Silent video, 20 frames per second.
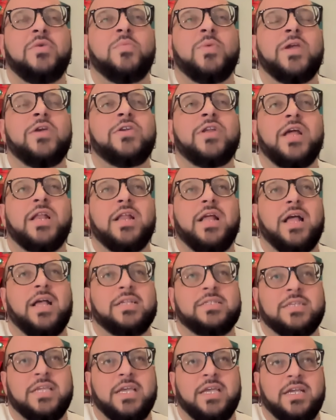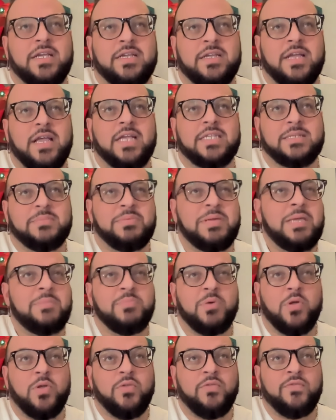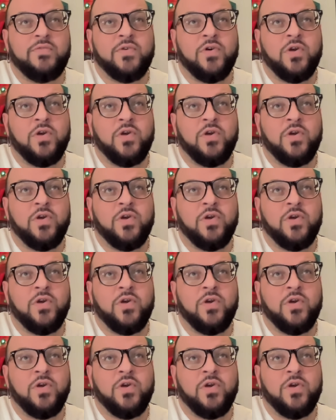are not asking as a people for